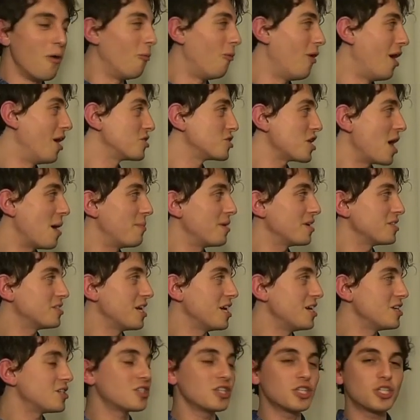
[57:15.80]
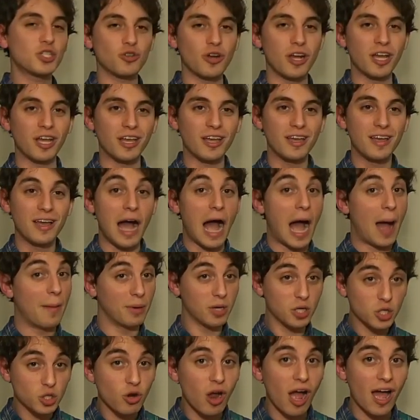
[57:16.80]
Watch, I'm gonna taste this drink. I'm
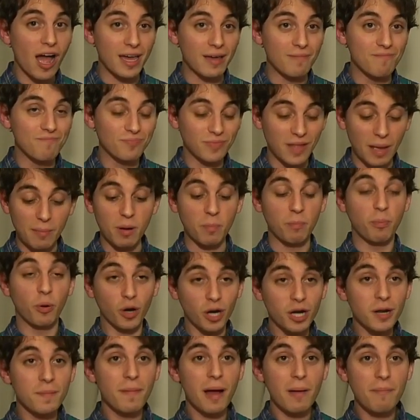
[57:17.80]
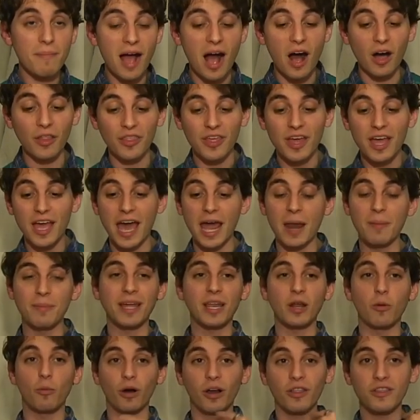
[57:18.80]
gonna try it. I'm gonna put it in my mouth, and I'm
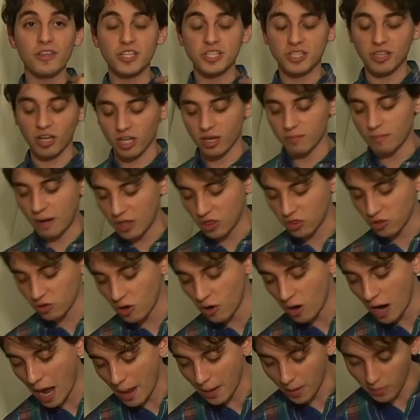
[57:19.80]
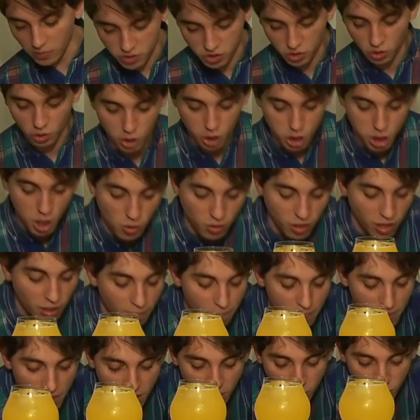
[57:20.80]
gonna get one of these stuck in my throat, and I'm gonna start
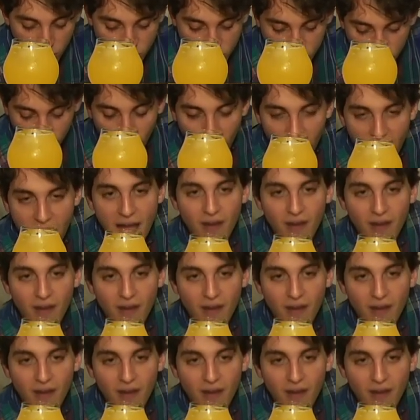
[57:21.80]
choking, which is why I